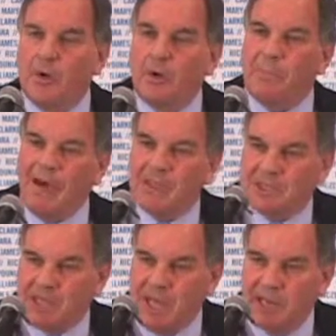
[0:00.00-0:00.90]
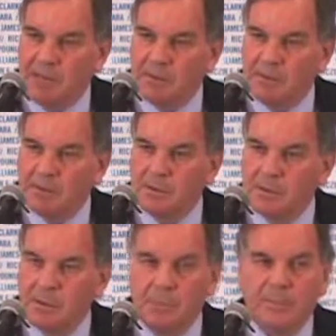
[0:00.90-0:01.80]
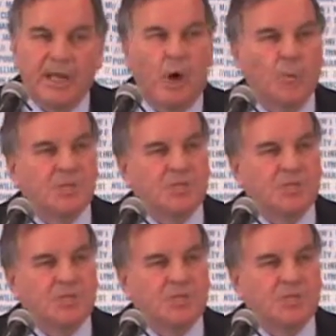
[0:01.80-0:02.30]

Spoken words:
only by the state, but I hope